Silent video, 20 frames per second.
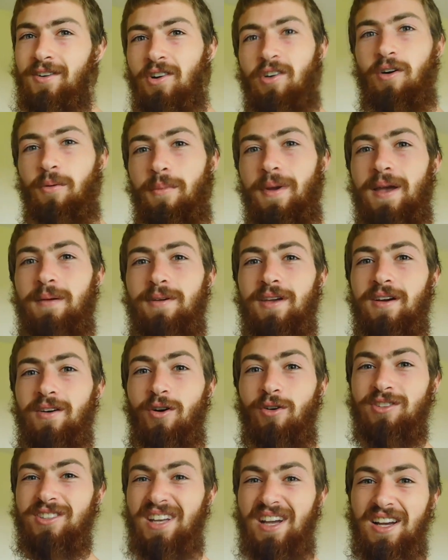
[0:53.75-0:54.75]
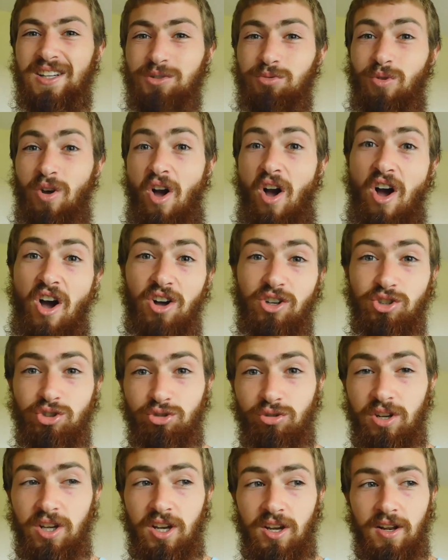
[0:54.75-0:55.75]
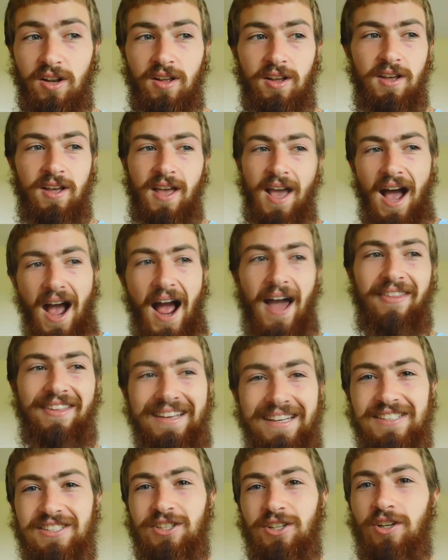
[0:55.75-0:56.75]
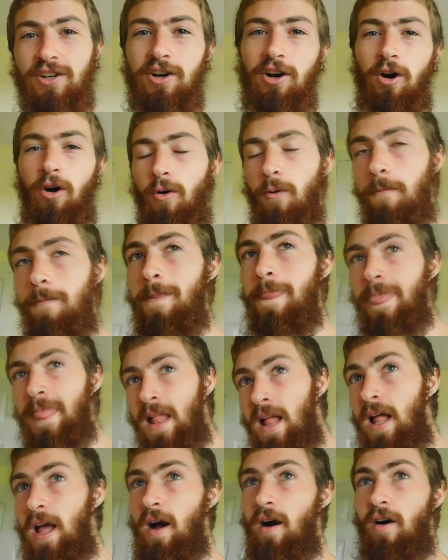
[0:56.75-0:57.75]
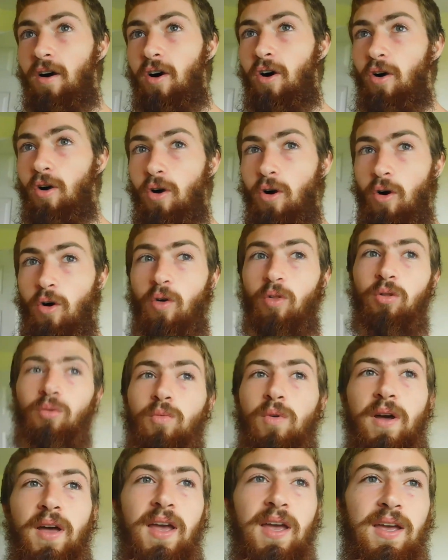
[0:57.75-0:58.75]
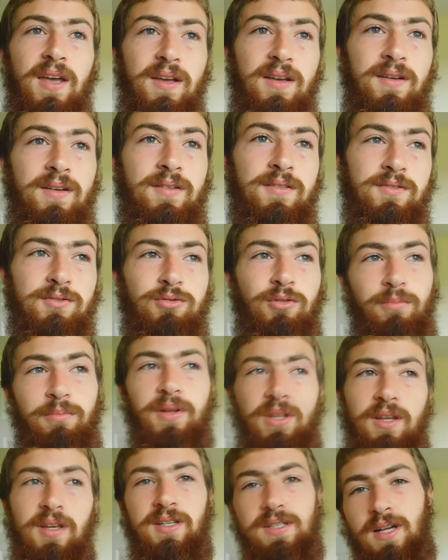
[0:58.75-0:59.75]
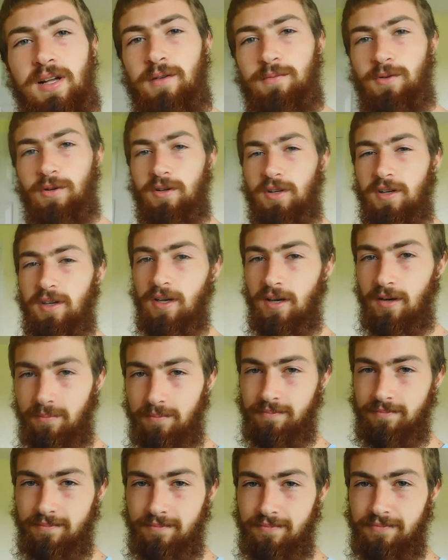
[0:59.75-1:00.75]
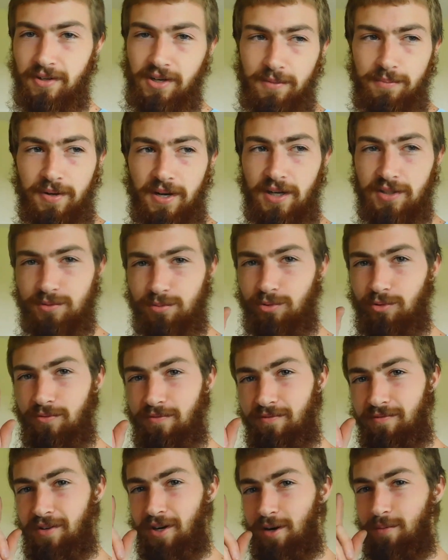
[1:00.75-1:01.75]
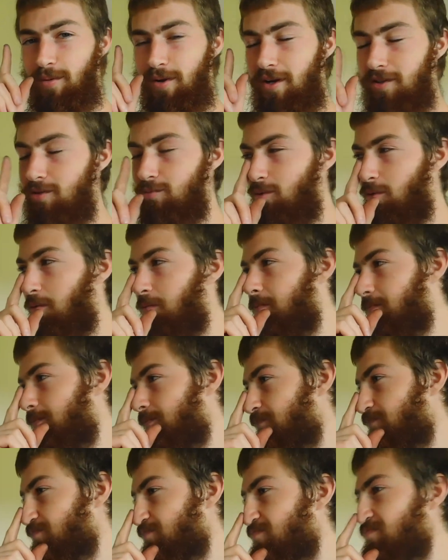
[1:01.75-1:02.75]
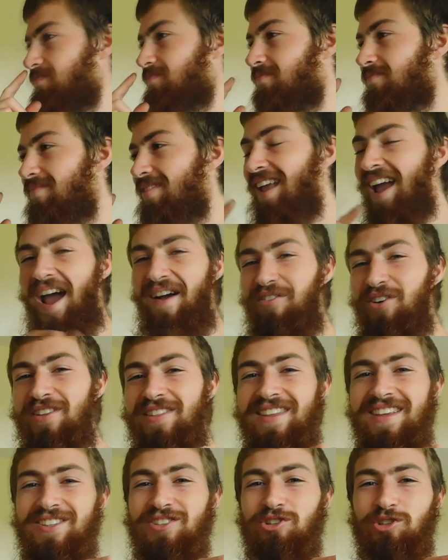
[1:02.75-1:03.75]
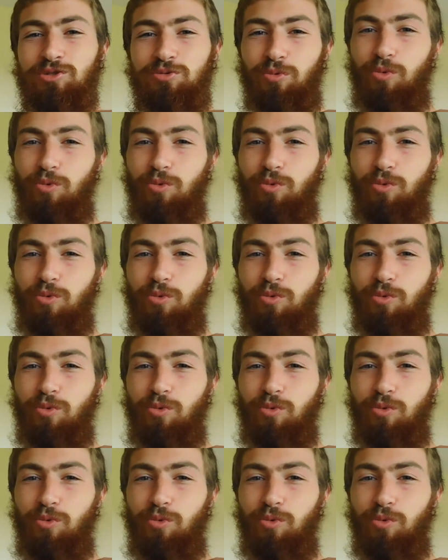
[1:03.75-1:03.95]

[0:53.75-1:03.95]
Or maybe it goes X100. I think it's going to go all the way to a billion dollar market cap. Very possible. Very possible. Everything is just